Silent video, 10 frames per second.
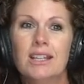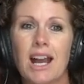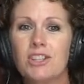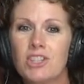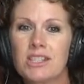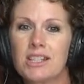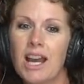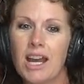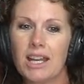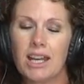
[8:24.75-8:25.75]
I just
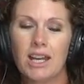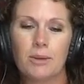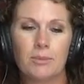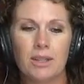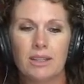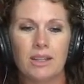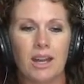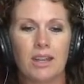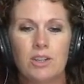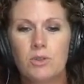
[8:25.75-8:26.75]
got
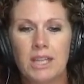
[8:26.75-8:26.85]
a new